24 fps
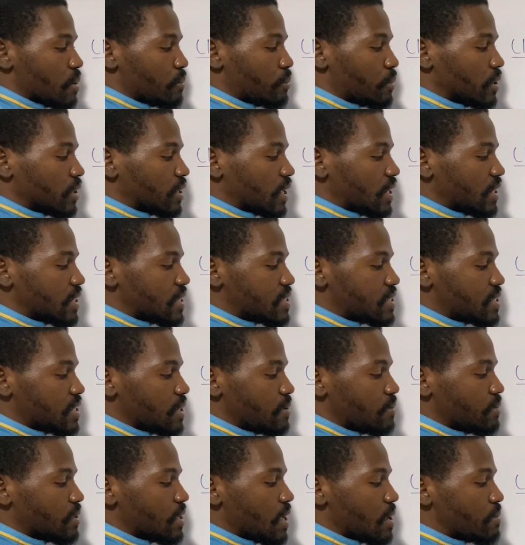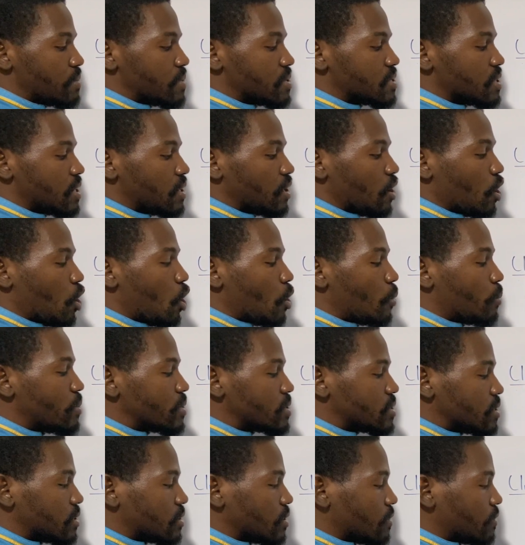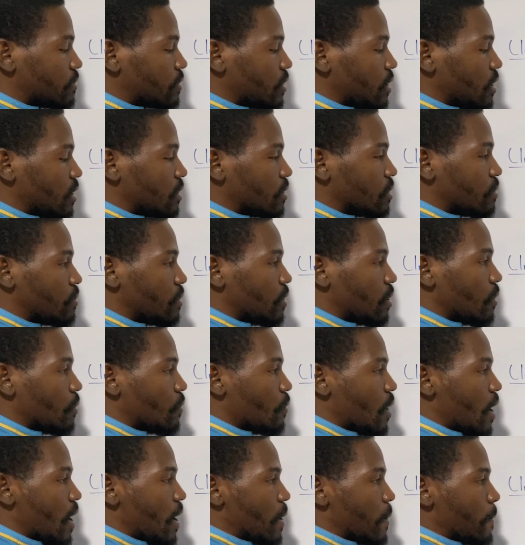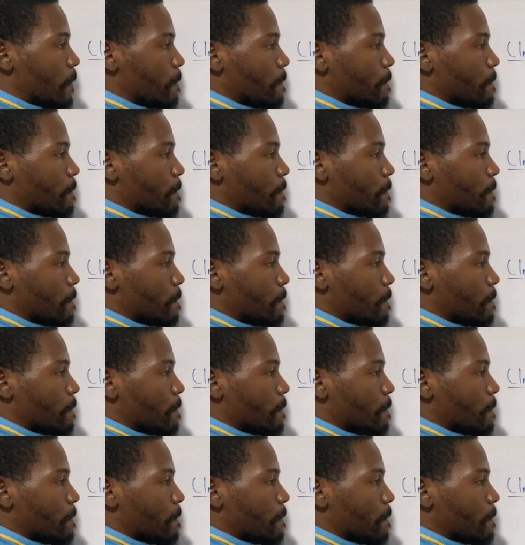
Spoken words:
but at the same time it's on the opposite of theta being y,